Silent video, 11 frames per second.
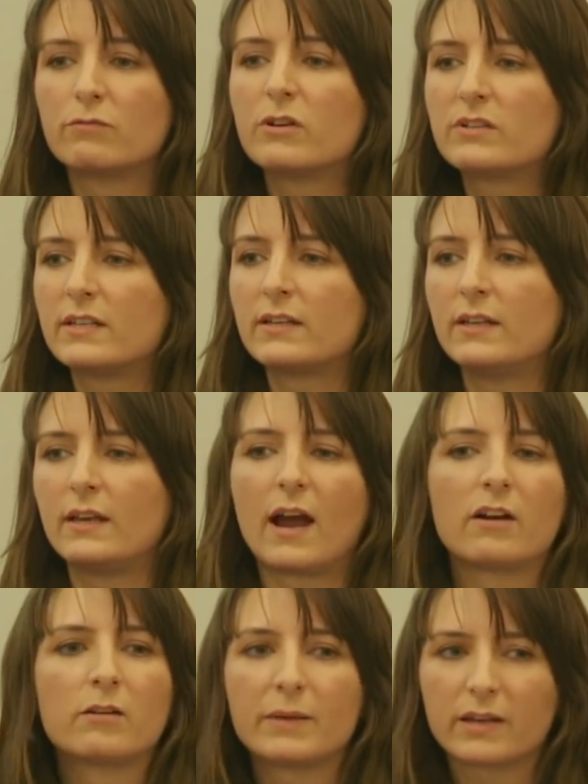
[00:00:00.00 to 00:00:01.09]
rooted in
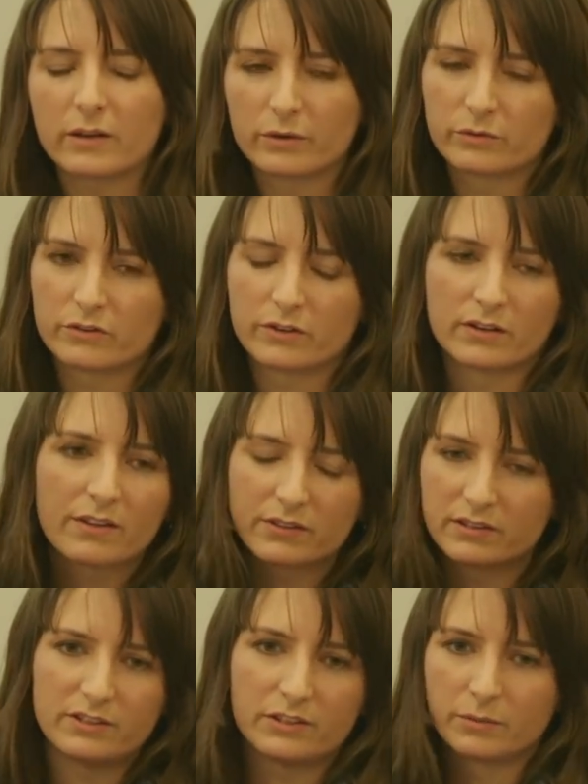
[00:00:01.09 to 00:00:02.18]
Arabic culture,
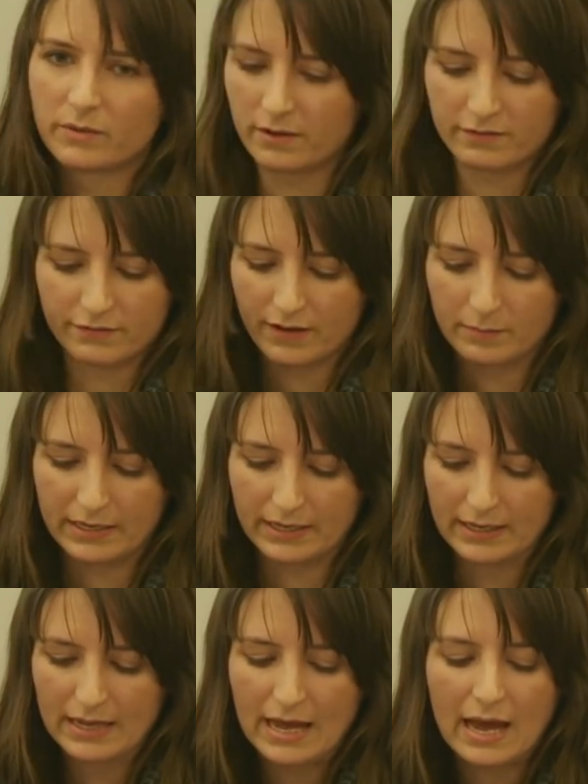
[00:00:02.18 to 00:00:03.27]
nothing to do with our family,